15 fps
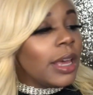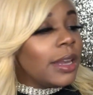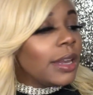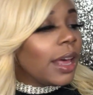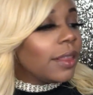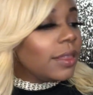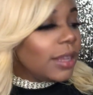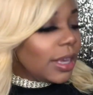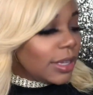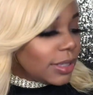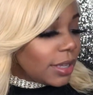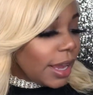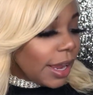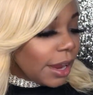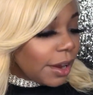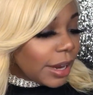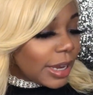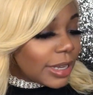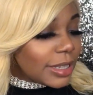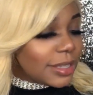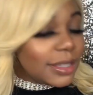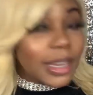Now this hair
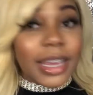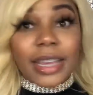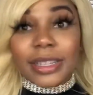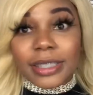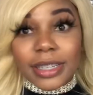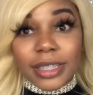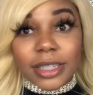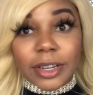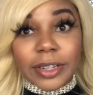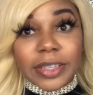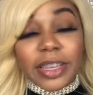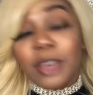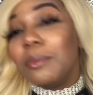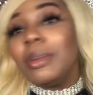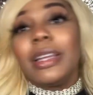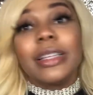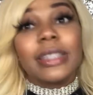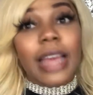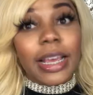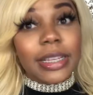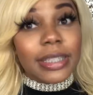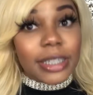is said 613, but it's
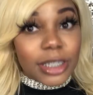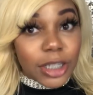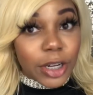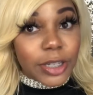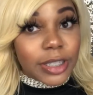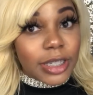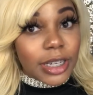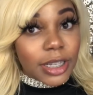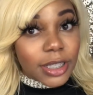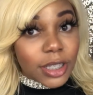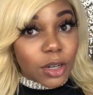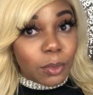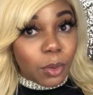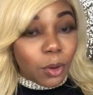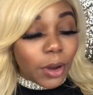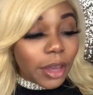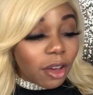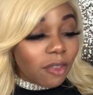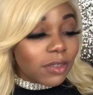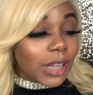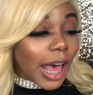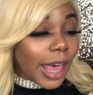like 613 to the point
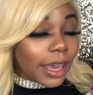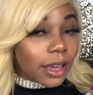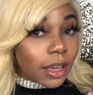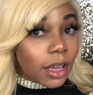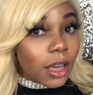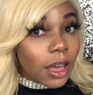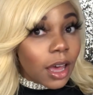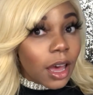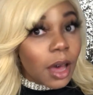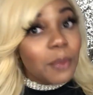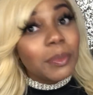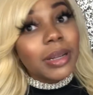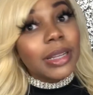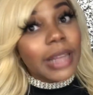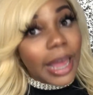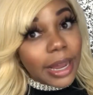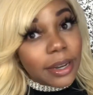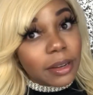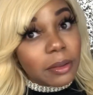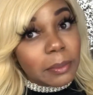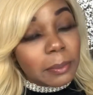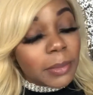of like
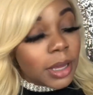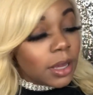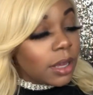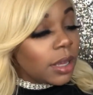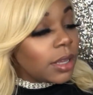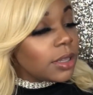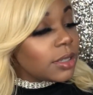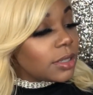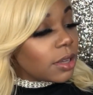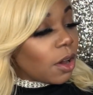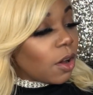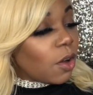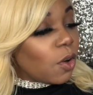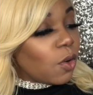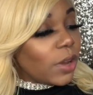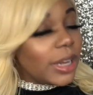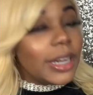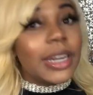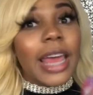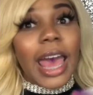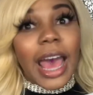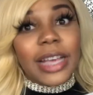platinum. So, and then
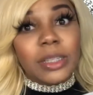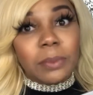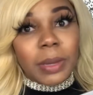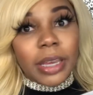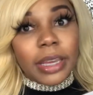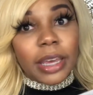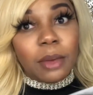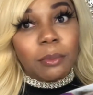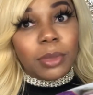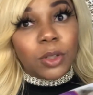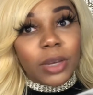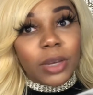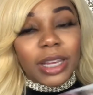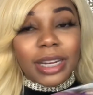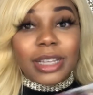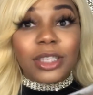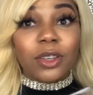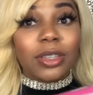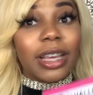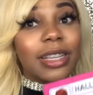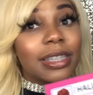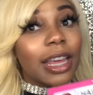it has pink and in it. So
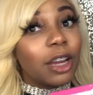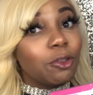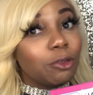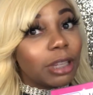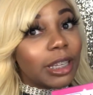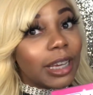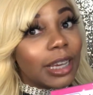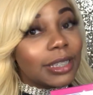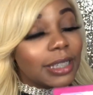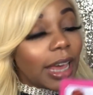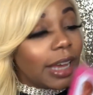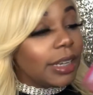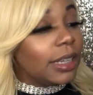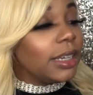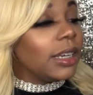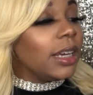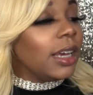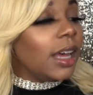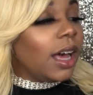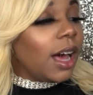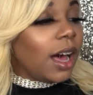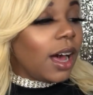that's like really exciting.
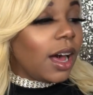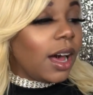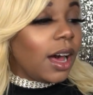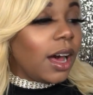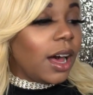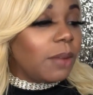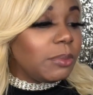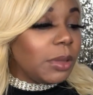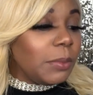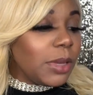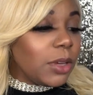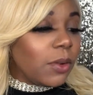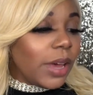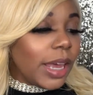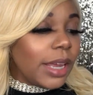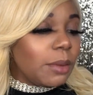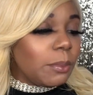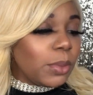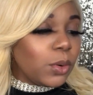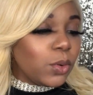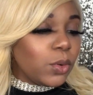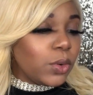Let me go ahead and
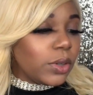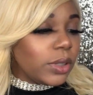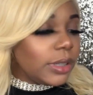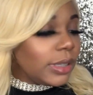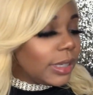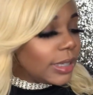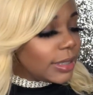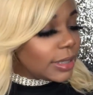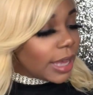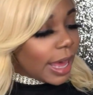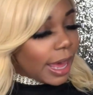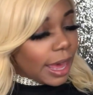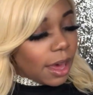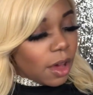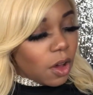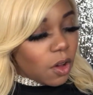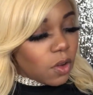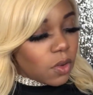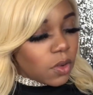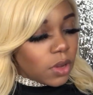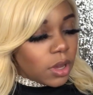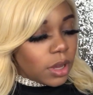pull this
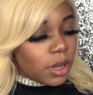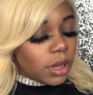out.